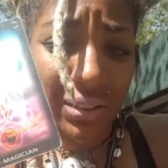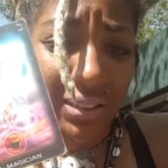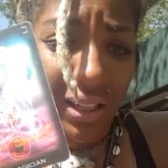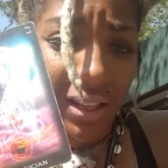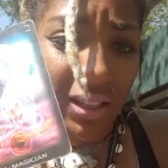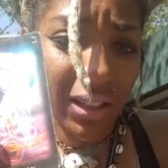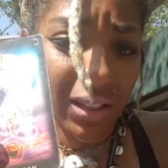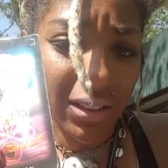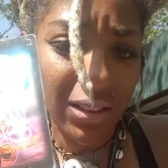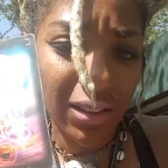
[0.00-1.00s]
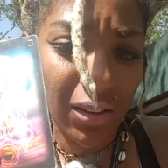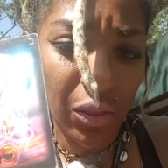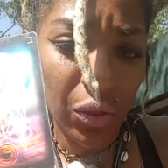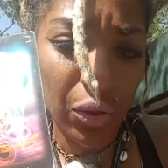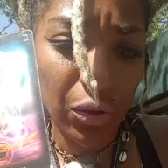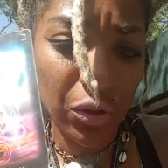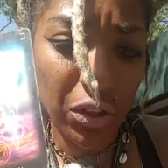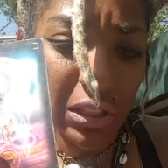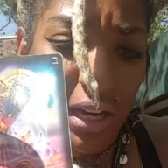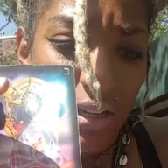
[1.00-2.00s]

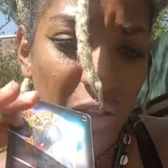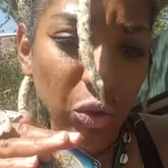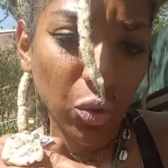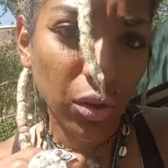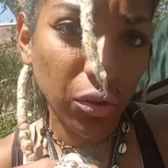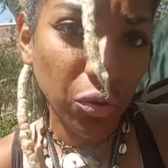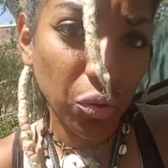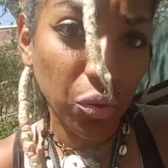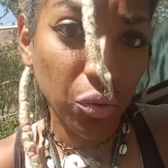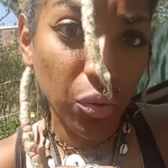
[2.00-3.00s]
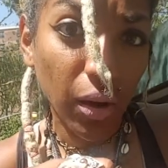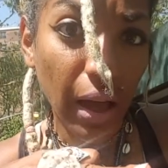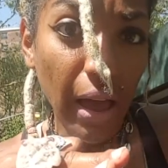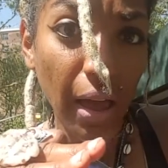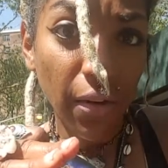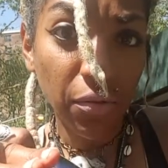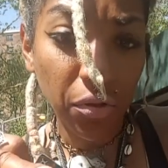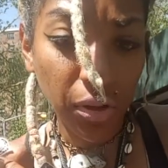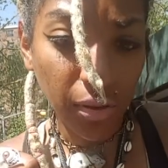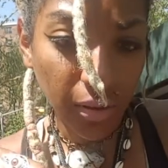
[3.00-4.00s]
she kind of saw through
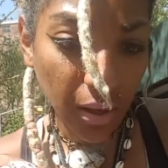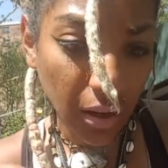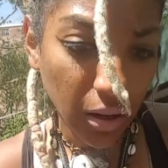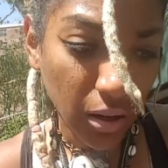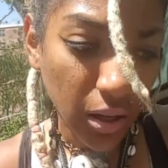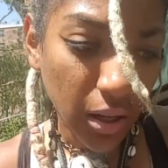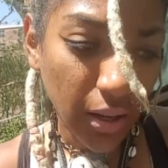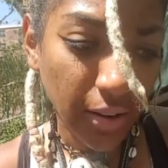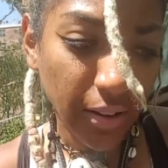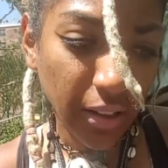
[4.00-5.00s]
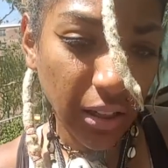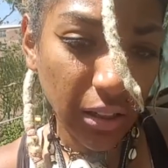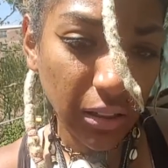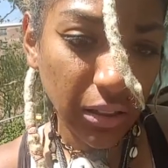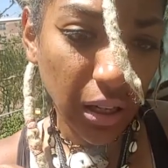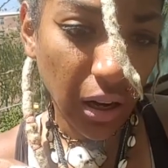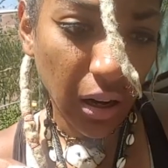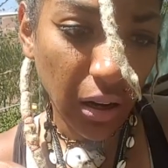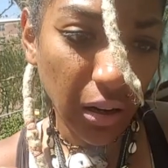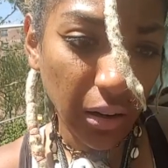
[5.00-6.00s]
everything in Nicki's
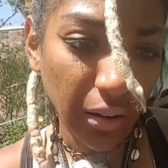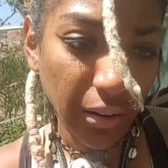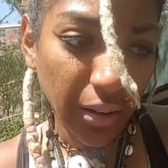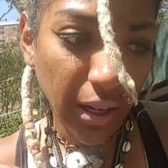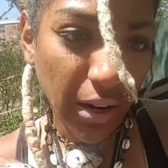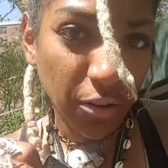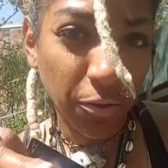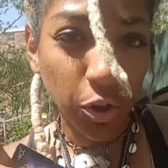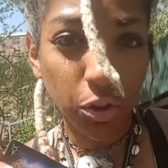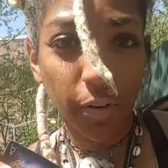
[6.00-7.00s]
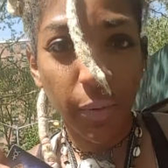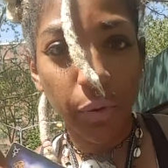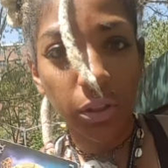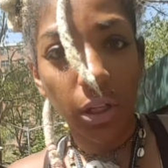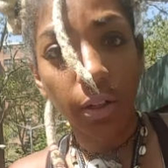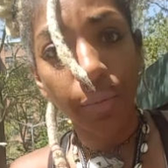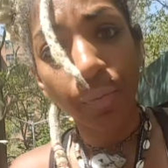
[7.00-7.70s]
kind of falsified persona.